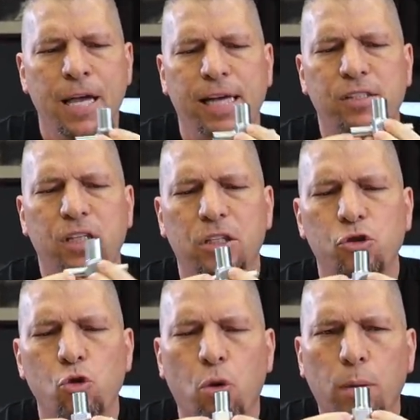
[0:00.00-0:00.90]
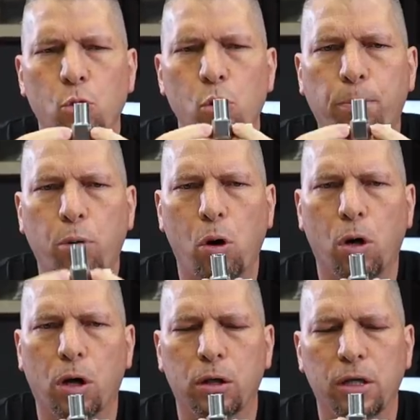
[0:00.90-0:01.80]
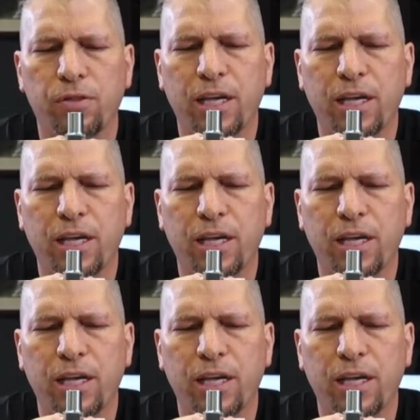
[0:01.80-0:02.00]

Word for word: it's a normal part